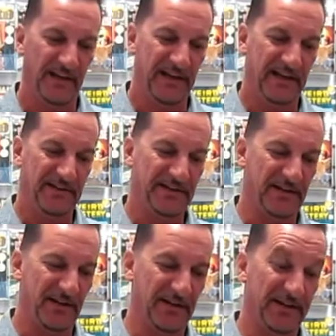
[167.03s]
It's
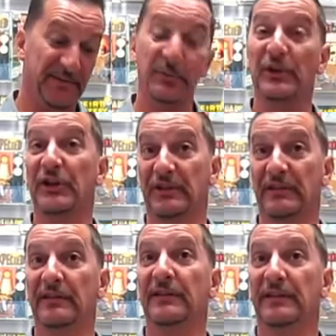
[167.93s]
uh, it's really good.
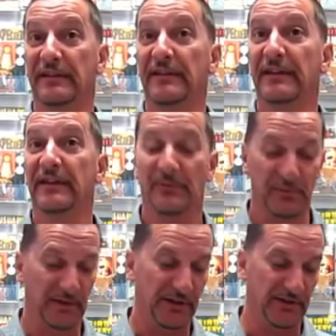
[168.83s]
Very cool. It's
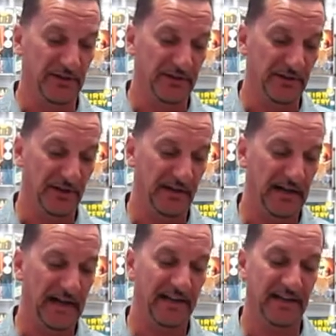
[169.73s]
really good. Uh,
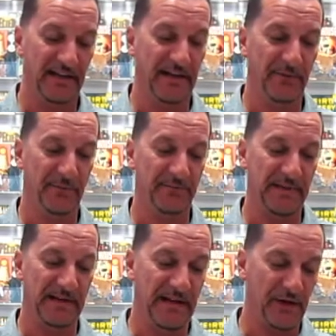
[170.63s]
and uh,
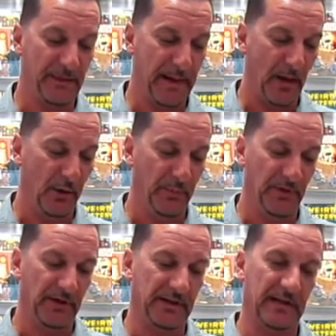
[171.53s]
being an Eric Powell
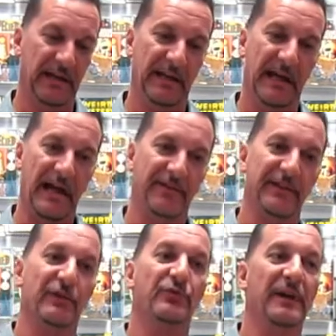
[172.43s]
book, it has
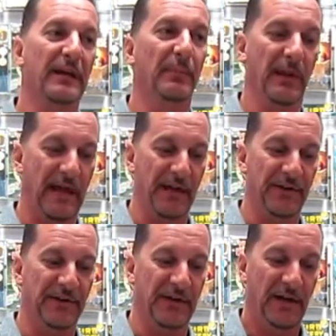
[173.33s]
a great
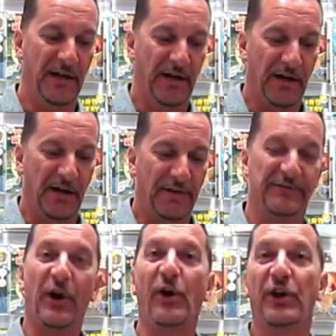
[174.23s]
blend
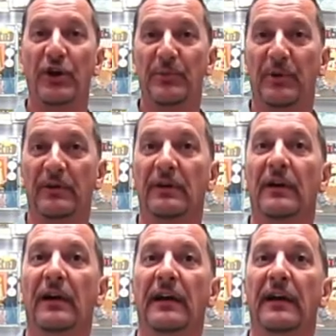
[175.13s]
of dark humor
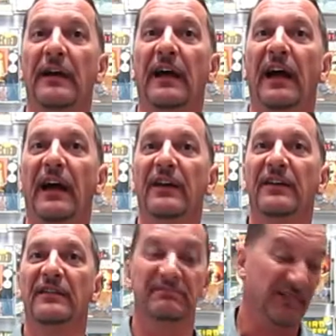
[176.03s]

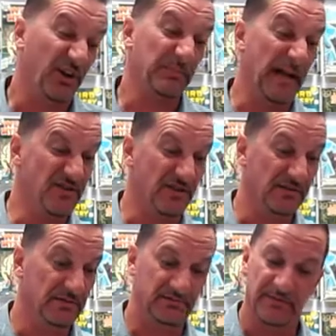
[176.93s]
and uh, dark magic
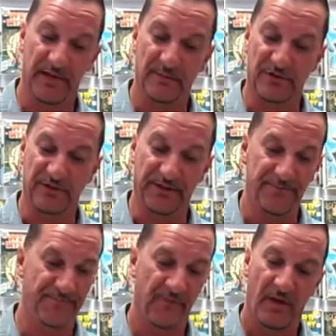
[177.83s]
right. what's in
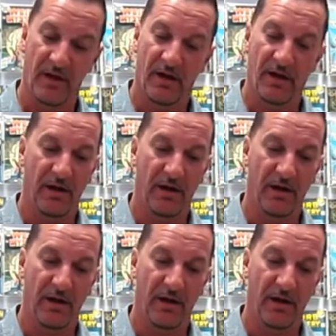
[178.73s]
it.